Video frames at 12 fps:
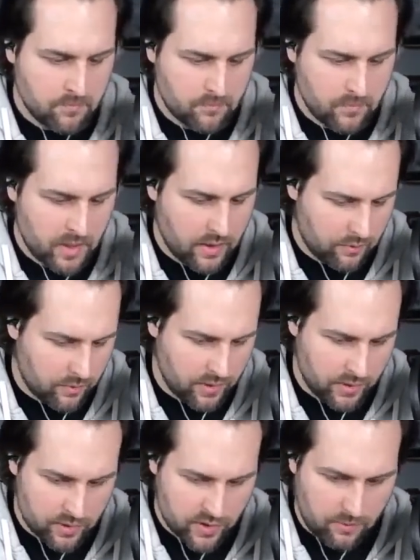They did a
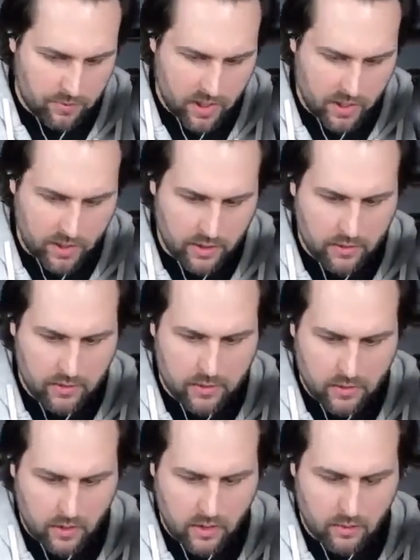really good job cutting
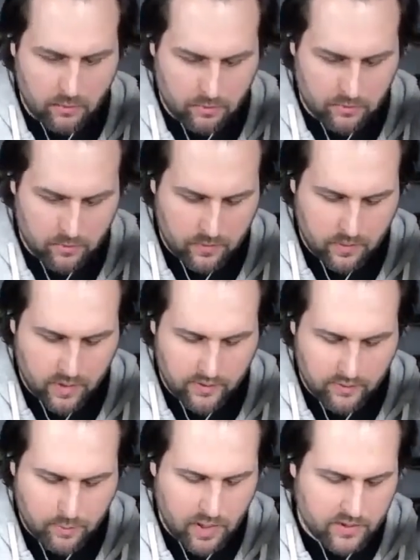the
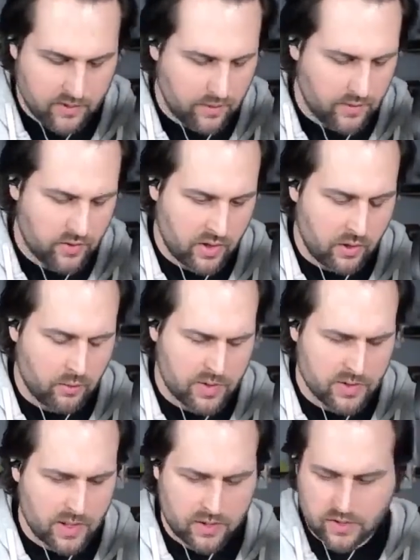right spots of the shell,
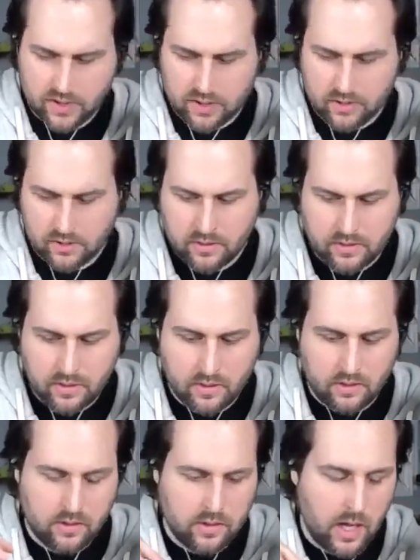which is actually
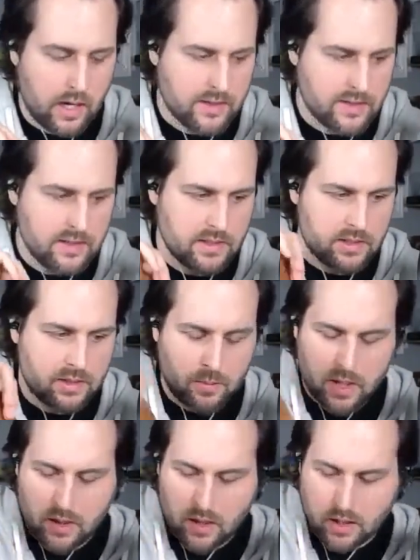not as easy as you
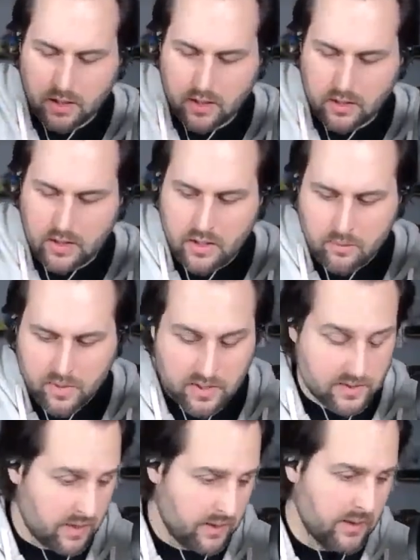might think,
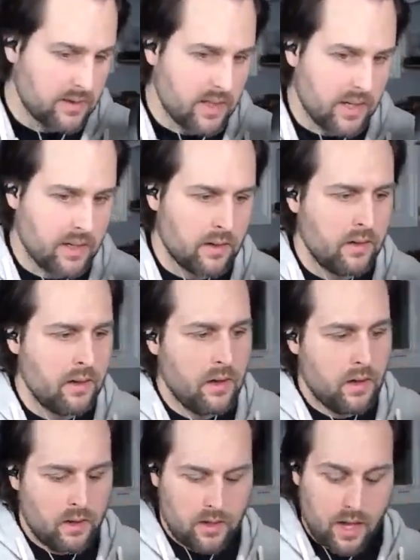because like they say,
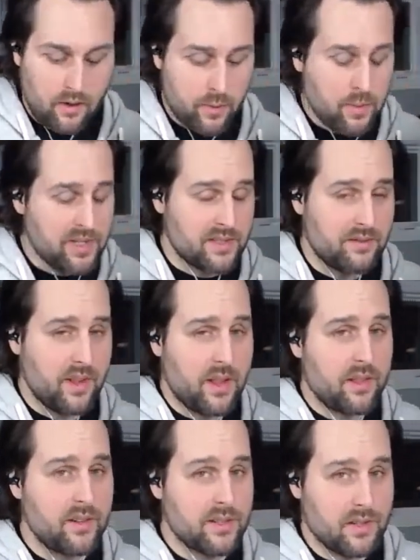every piece of
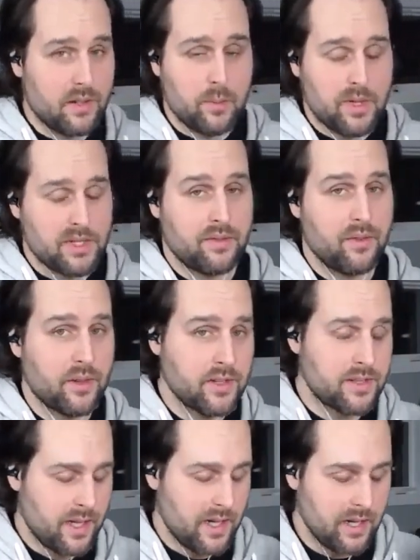leather is a little bit
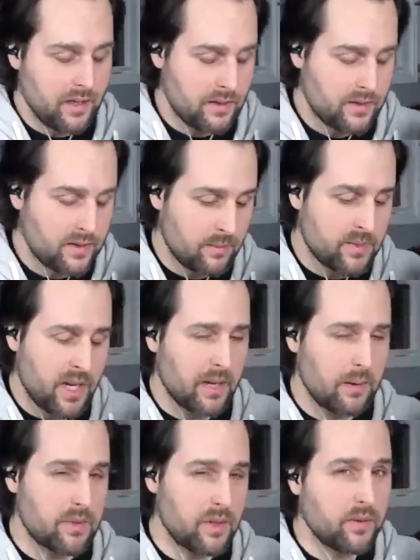different, and
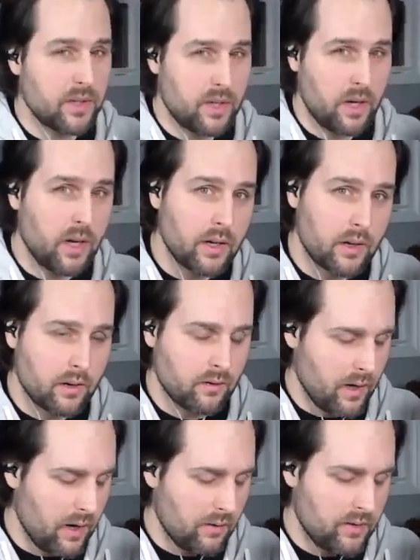sometimes you have to cut
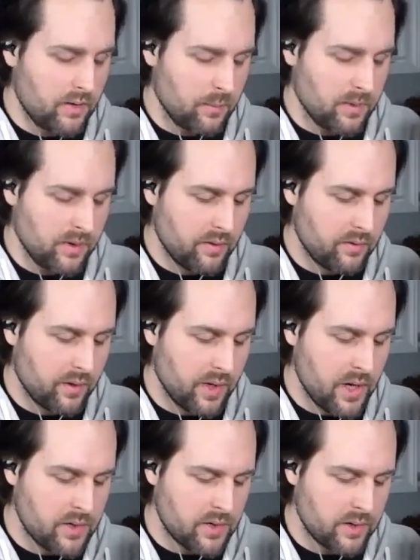around some of the
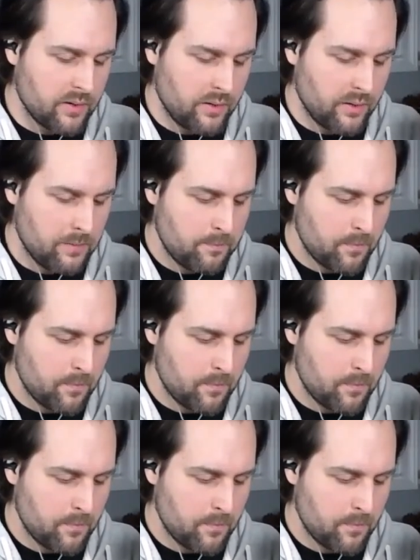variations.